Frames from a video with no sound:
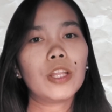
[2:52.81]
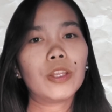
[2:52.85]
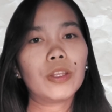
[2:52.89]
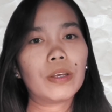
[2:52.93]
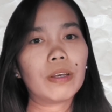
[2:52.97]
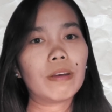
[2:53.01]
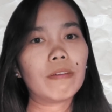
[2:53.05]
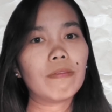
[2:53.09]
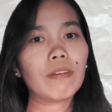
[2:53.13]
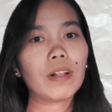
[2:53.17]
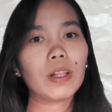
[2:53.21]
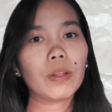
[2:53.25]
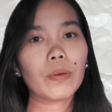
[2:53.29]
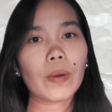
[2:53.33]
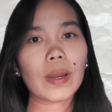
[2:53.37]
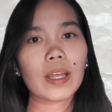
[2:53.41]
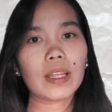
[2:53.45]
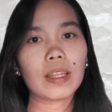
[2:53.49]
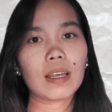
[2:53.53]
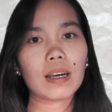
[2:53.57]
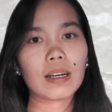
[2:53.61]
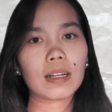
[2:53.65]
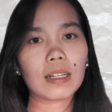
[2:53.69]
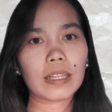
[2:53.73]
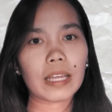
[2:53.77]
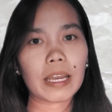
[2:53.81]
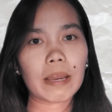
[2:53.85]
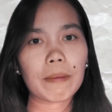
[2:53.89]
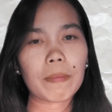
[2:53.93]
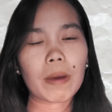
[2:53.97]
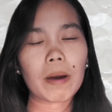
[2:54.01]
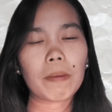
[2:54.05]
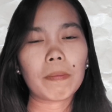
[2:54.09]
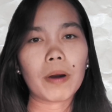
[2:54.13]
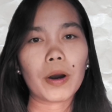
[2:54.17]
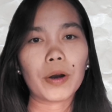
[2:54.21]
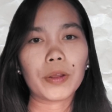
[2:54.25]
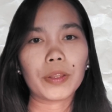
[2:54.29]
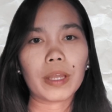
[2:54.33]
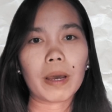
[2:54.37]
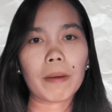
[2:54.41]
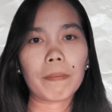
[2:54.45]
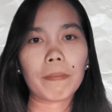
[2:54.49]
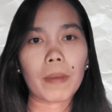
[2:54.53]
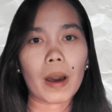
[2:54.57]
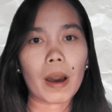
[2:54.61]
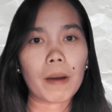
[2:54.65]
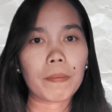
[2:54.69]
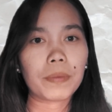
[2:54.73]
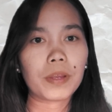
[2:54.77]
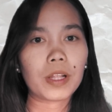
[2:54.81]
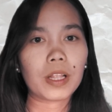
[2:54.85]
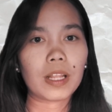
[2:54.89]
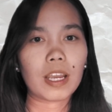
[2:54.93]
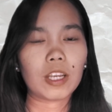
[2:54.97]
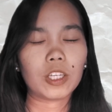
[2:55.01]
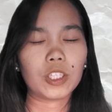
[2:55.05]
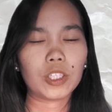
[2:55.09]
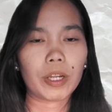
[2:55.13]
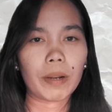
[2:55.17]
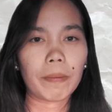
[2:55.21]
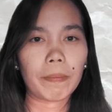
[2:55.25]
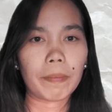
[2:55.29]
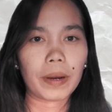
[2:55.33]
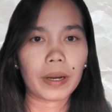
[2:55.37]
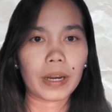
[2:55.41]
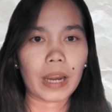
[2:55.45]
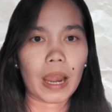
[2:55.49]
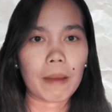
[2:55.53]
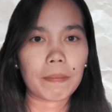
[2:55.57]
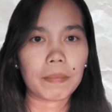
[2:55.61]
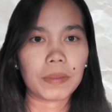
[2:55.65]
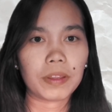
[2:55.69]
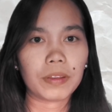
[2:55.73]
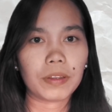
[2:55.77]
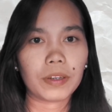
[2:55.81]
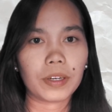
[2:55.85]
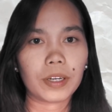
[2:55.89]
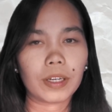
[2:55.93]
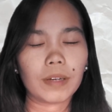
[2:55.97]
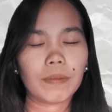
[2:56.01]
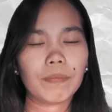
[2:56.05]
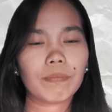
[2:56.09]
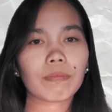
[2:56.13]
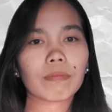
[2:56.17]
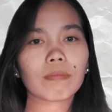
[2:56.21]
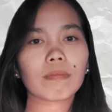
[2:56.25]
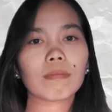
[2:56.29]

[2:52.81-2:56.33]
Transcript: to evaluate a claim about a population parameter.